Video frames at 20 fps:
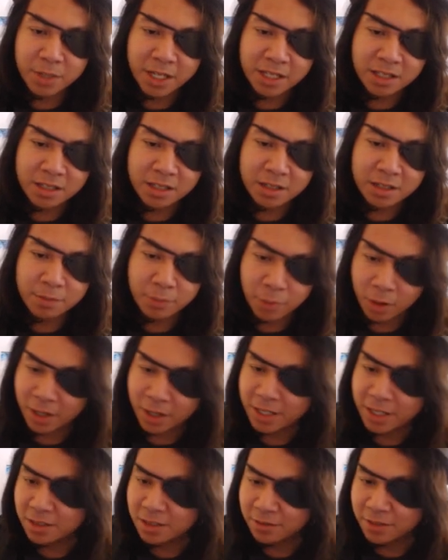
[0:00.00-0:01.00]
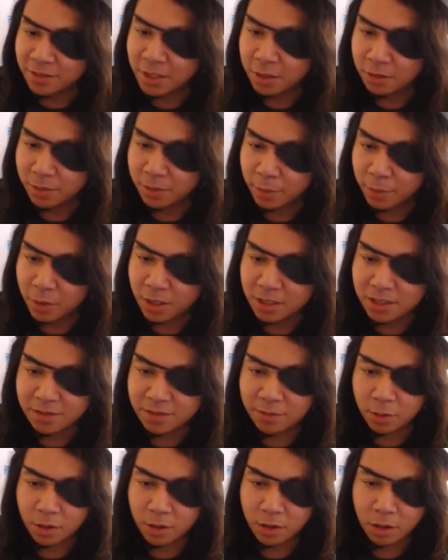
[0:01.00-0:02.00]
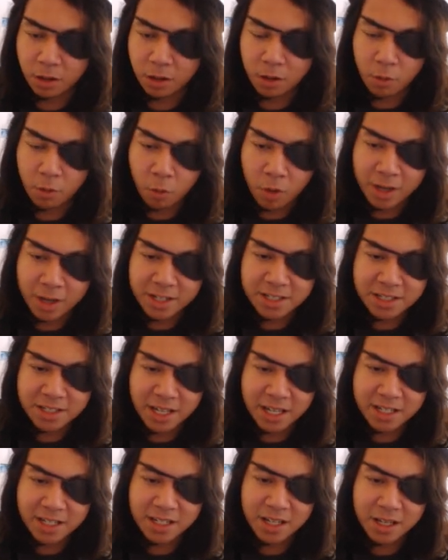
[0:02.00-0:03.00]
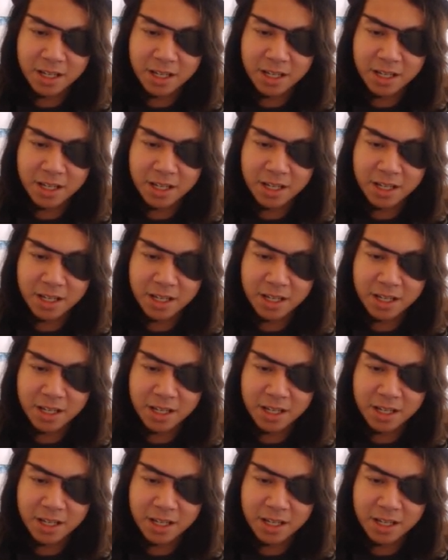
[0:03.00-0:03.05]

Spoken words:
the price of toothbrush for 1 cent.